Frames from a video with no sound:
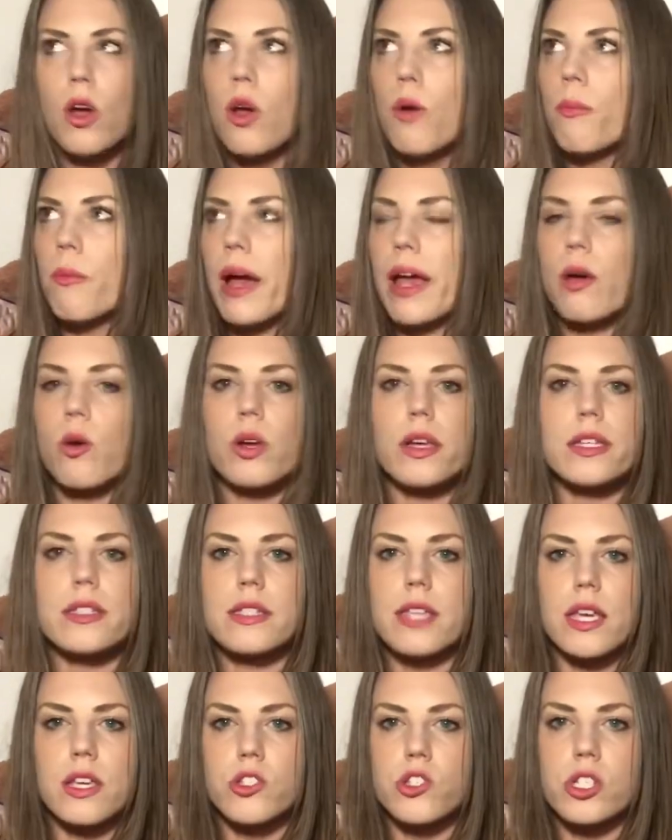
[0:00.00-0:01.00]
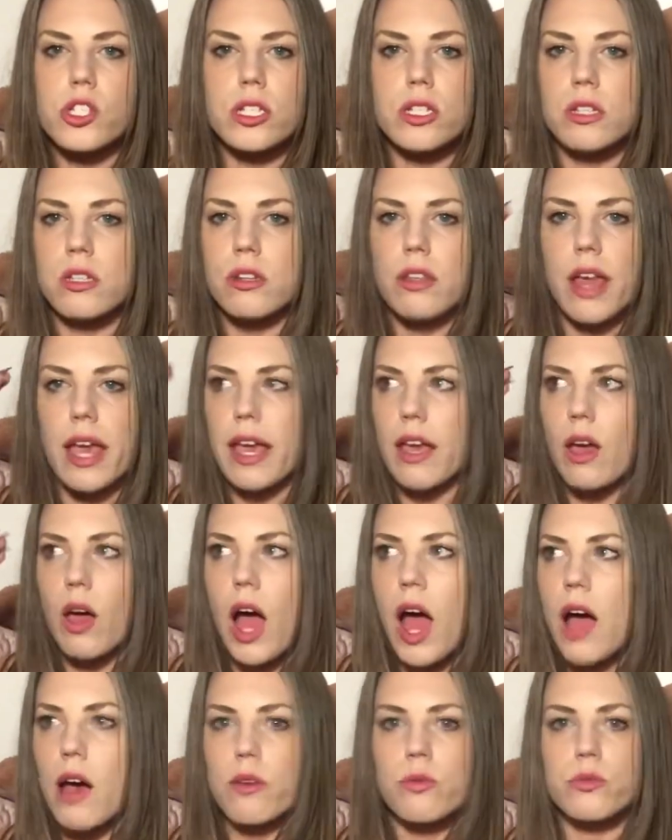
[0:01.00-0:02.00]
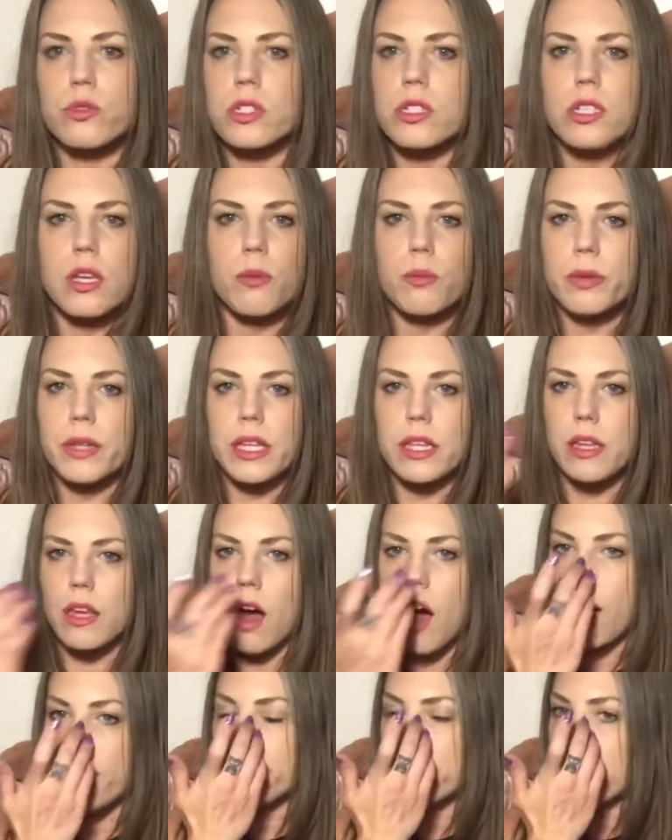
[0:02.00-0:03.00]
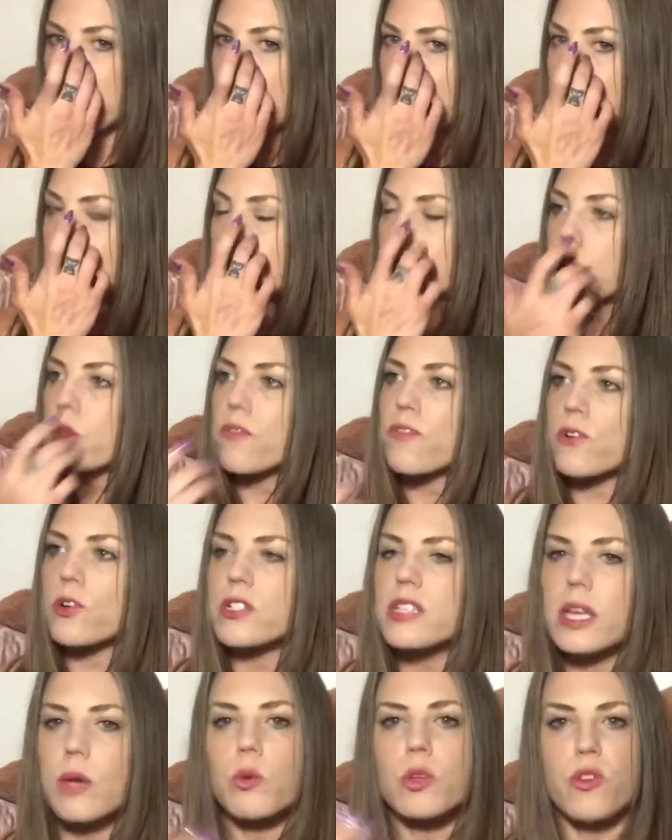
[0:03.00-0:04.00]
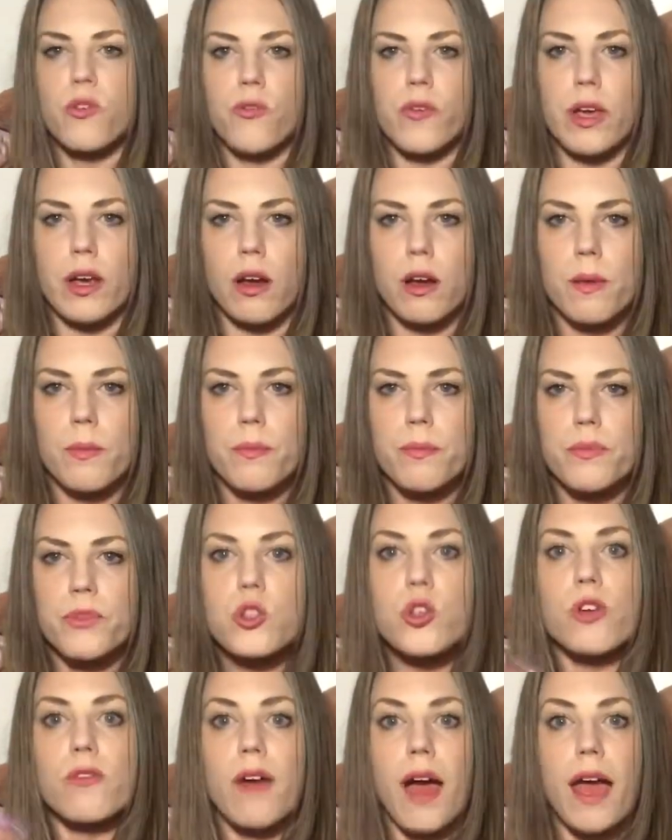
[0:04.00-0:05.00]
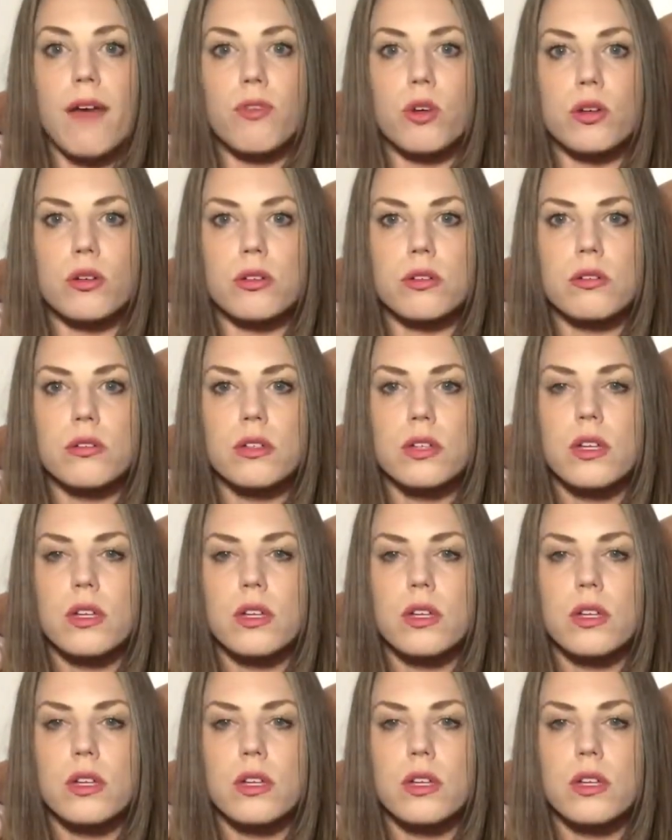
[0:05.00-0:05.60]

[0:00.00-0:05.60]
my orientation, I was completely off. So the first thing was fear, survival,